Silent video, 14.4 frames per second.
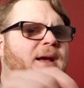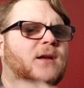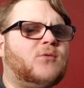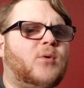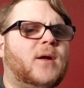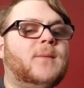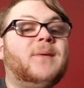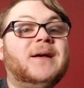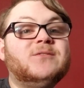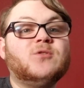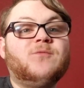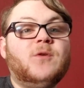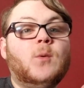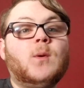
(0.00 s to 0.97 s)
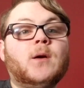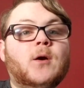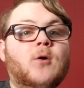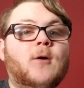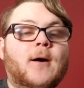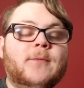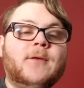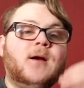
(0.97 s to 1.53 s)
on quite a bit. So if you want to go
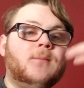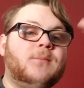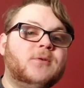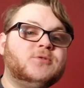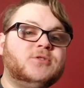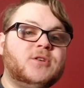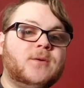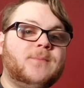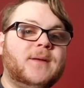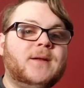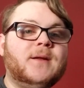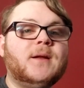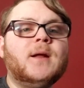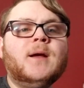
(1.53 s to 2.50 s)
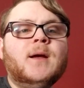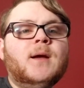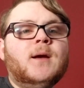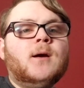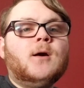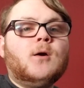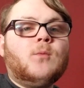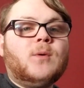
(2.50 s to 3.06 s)
on there and post your opinion
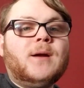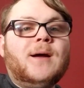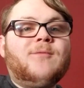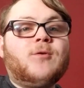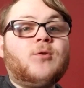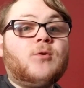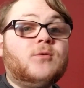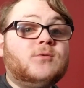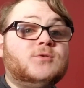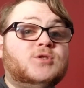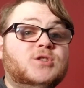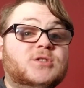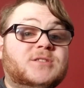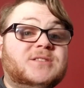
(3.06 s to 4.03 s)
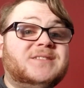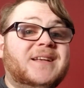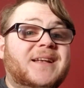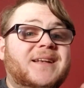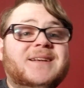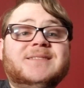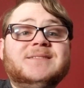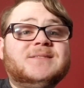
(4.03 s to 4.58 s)
or whatever, or just
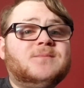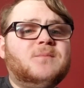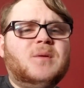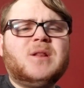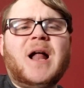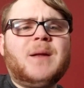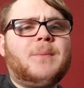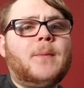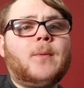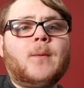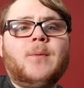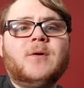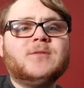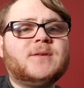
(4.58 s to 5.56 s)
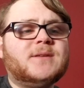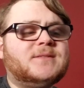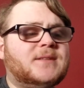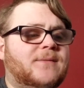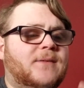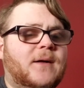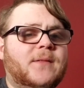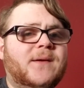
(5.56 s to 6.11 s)
see, because a lot of people are posting
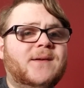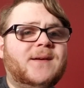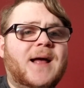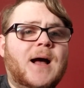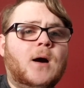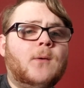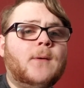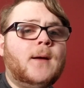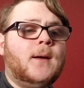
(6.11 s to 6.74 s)
stuff on there now.